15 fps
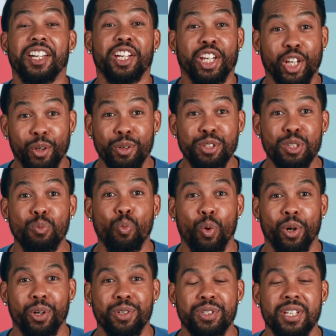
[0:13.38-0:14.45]
Here are some
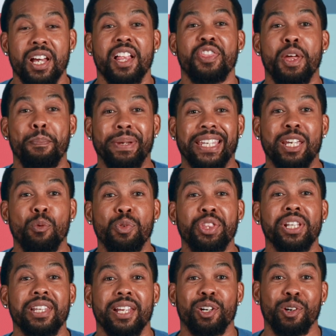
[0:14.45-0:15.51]
words that begin with
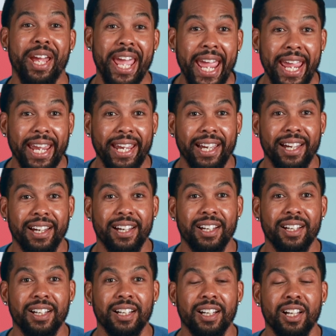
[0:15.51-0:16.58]
the letter A.
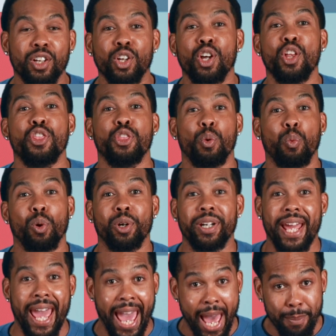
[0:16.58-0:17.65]
The
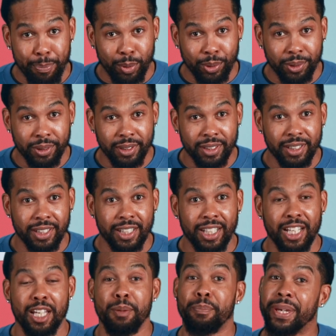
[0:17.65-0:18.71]
word apple
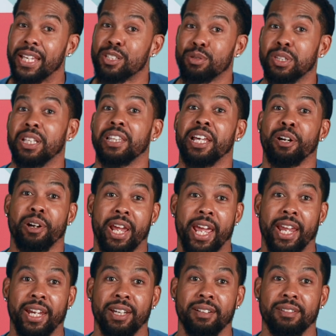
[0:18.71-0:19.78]
begins with the letter
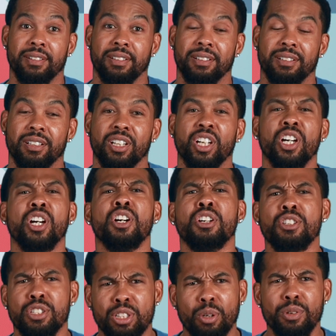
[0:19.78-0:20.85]
A.
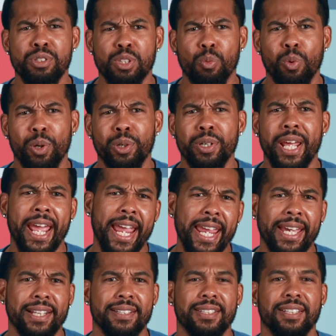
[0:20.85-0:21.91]
So does the word
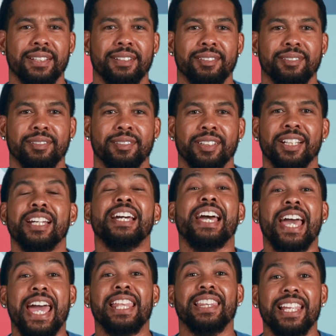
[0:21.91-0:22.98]
ant.
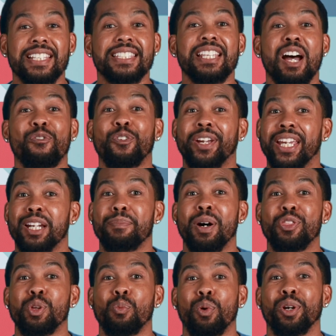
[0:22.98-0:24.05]
And let's not forget
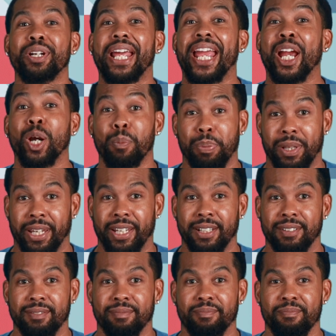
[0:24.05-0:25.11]
about the word
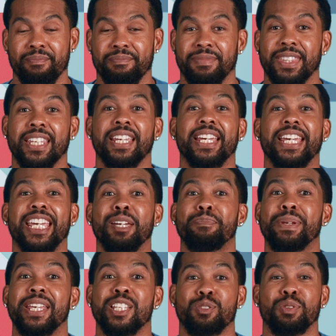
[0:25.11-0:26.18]
airplane. It
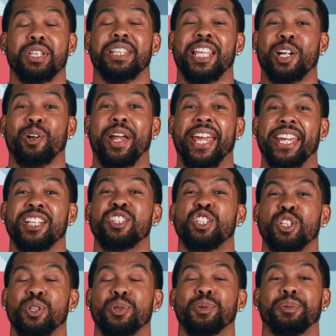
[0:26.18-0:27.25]
begins with the letter A
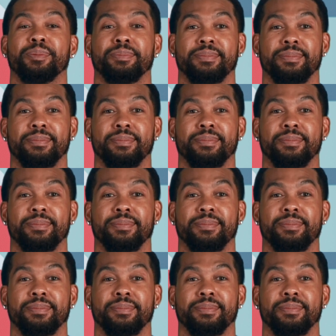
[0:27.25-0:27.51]
too.